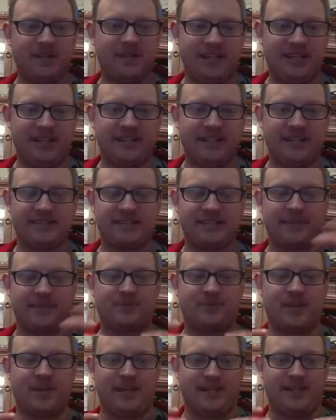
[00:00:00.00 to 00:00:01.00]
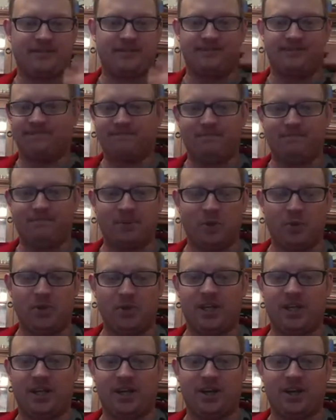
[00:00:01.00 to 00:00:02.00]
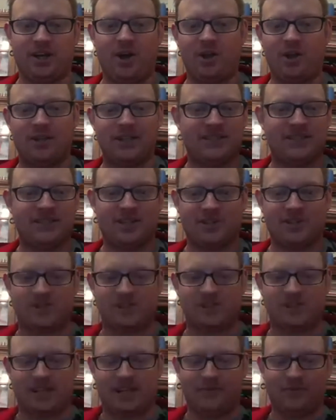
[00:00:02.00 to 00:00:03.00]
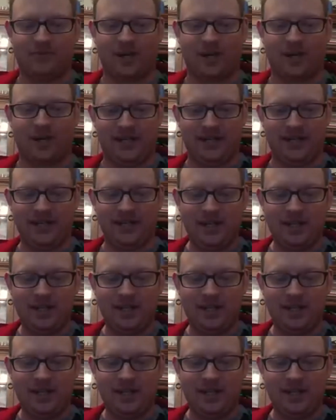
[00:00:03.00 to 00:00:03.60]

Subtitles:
can accept like Buddha, all this other stuff, right?